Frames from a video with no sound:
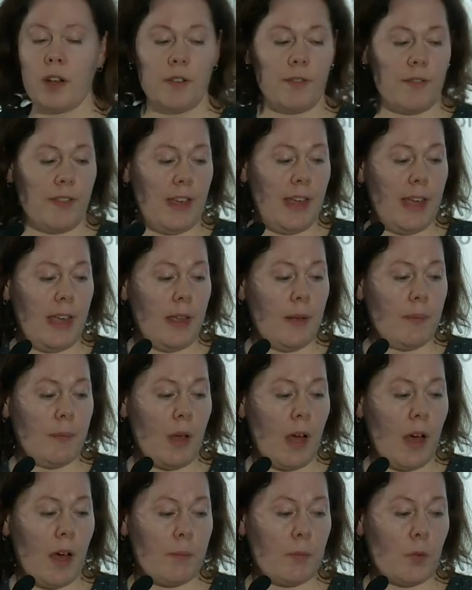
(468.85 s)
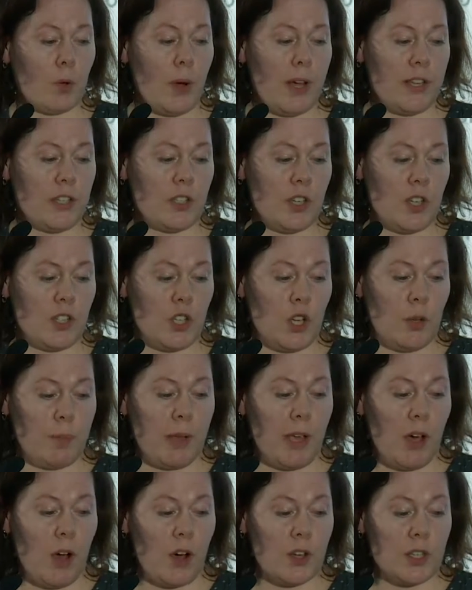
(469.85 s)
of the questions you'd
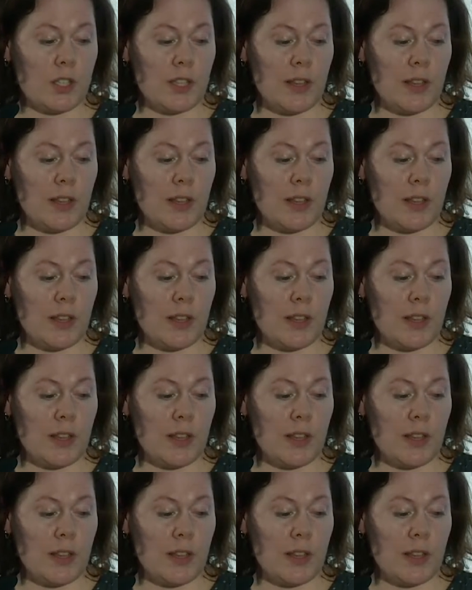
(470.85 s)
be asked.